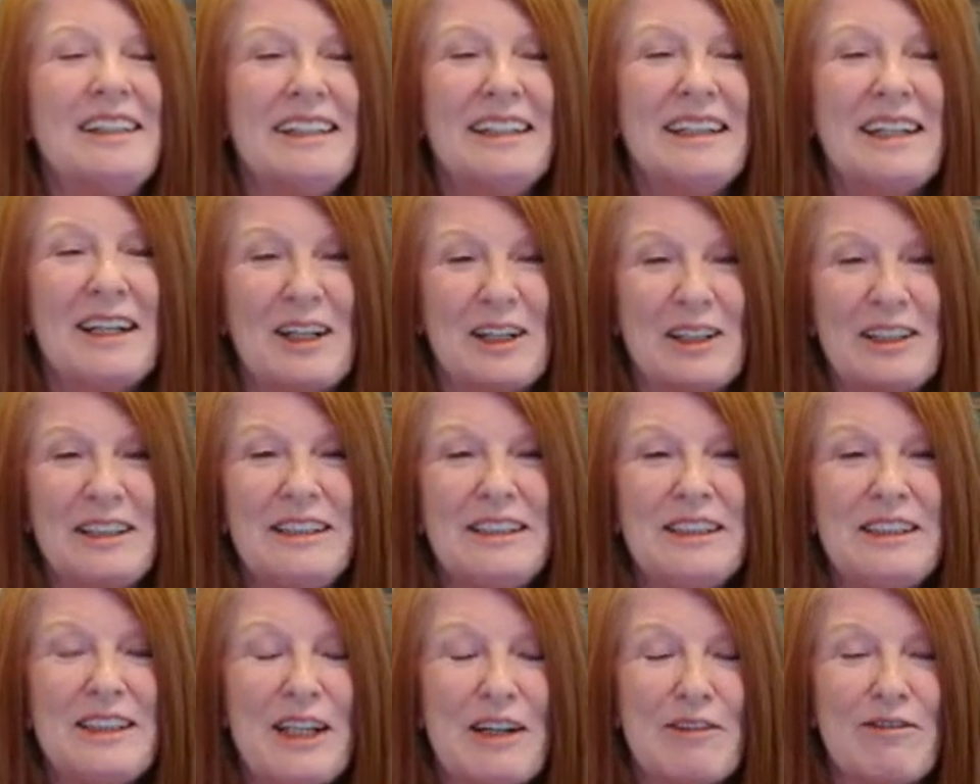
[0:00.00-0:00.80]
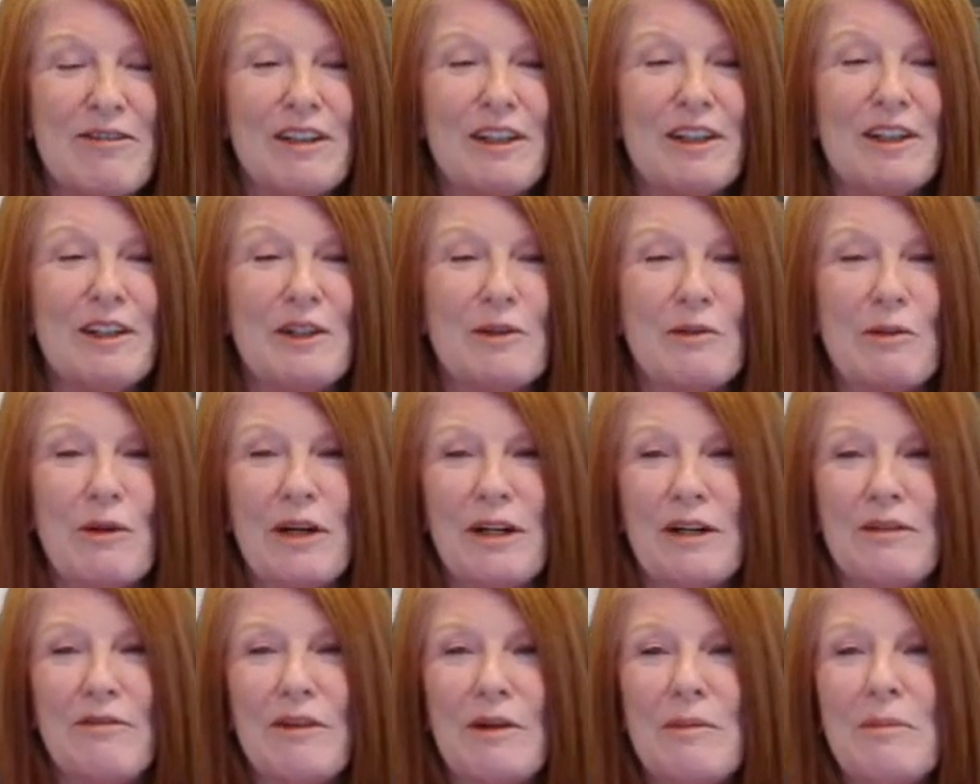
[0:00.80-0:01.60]
yeah, he's definitely
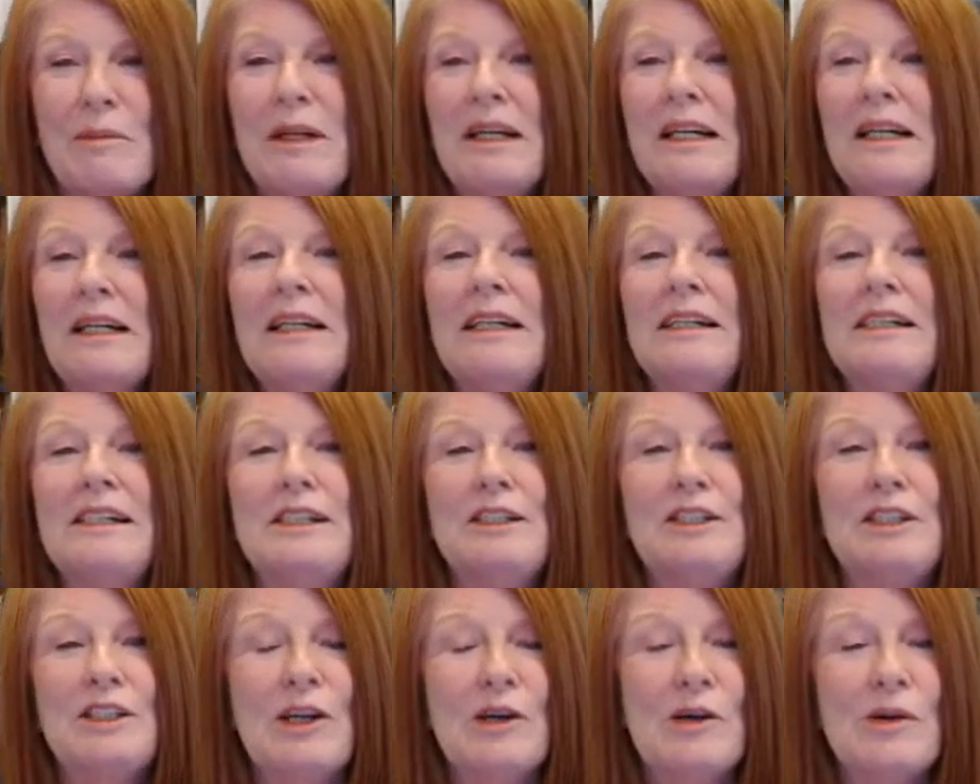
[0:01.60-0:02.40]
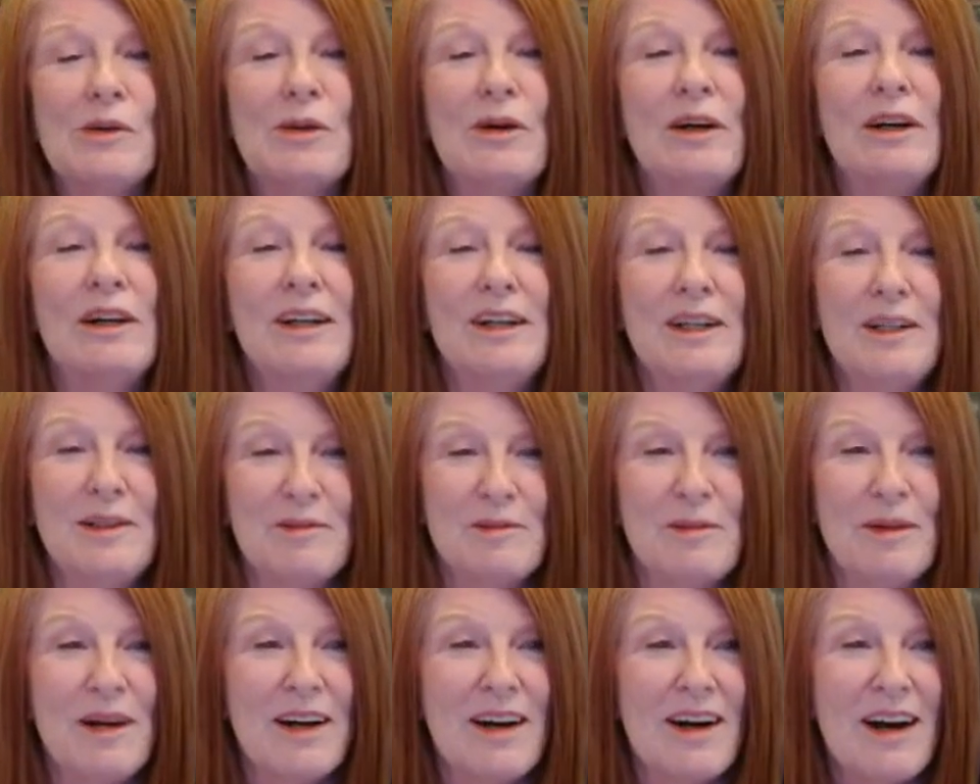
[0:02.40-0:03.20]
one of them. So,
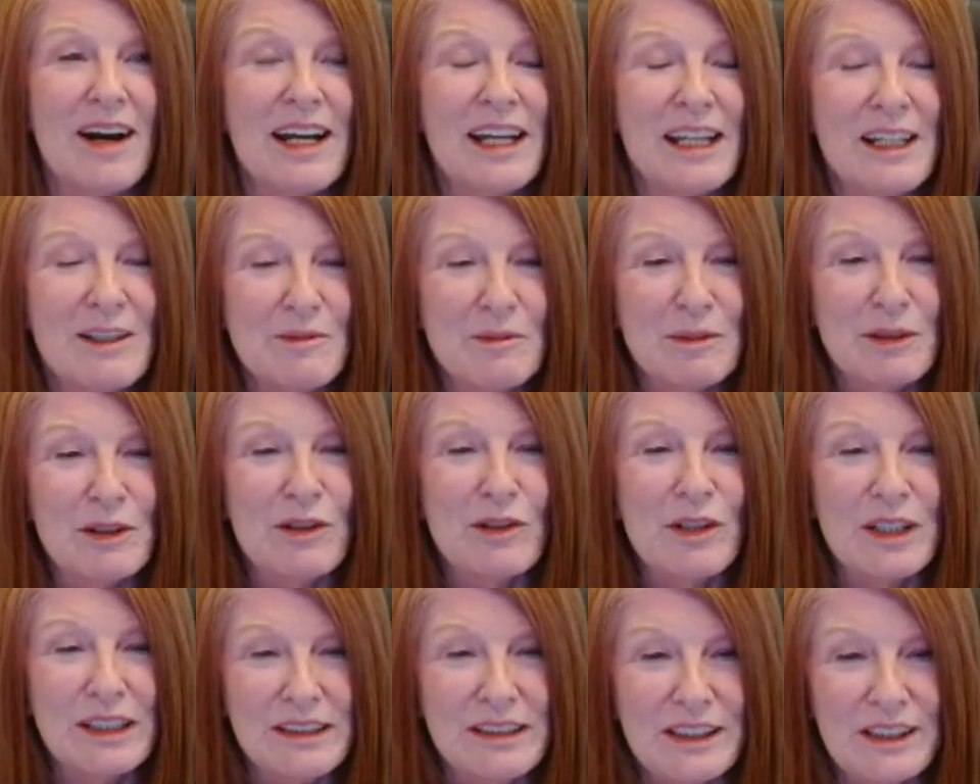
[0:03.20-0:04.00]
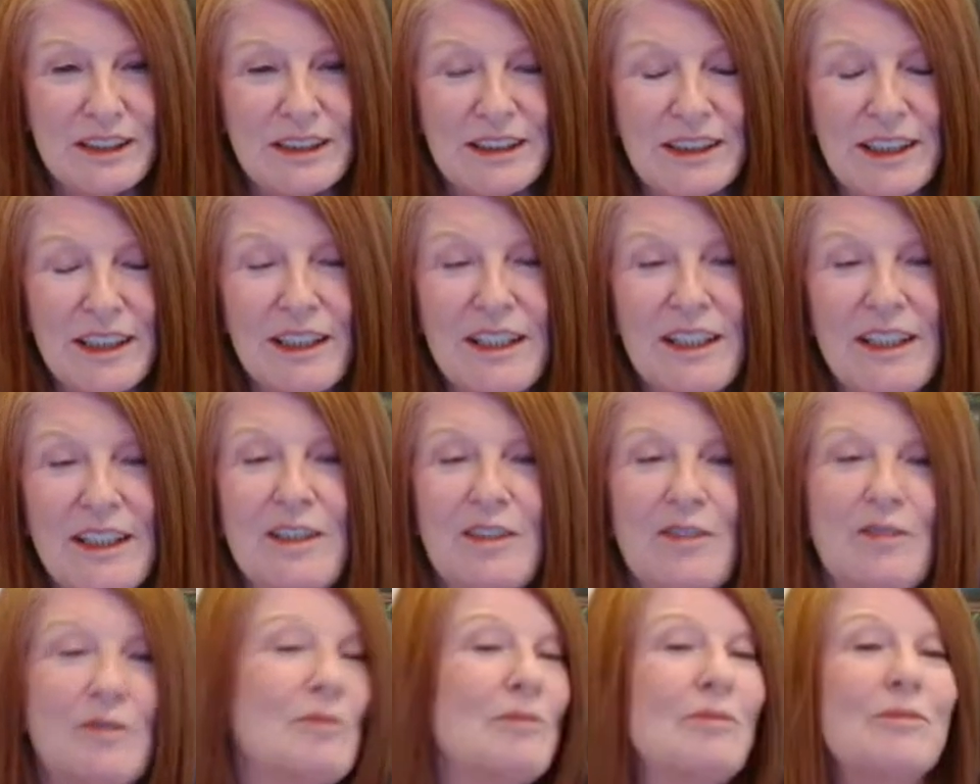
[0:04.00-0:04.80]
I am going to
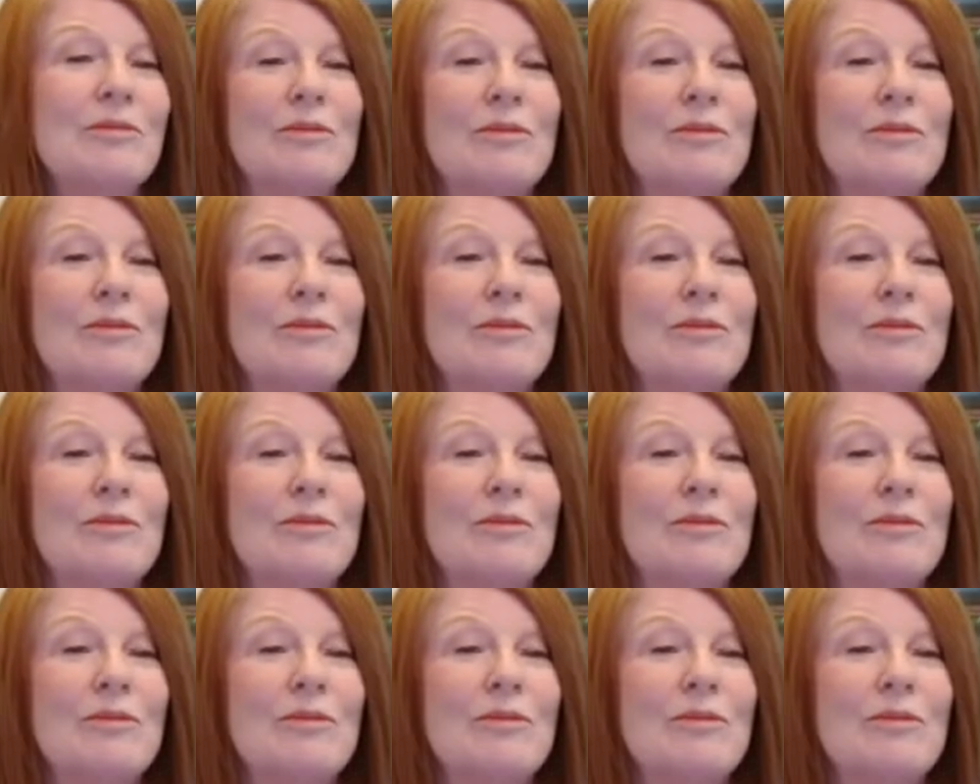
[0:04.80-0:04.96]
say